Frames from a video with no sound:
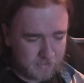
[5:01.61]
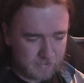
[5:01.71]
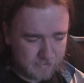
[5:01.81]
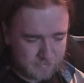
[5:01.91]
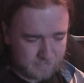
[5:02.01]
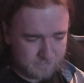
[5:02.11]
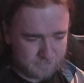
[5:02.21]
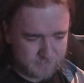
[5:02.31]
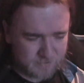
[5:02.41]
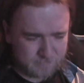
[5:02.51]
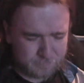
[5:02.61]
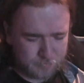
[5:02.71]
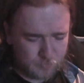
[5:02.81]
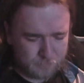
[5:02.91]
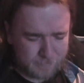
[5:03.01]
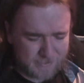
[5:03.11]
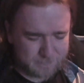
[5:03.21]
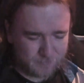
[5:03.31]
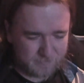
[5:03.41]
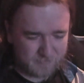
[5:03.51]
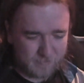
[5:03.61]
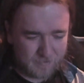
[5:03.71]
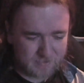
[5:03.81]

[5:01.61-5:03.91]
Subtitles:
Because I batch bought them from Argos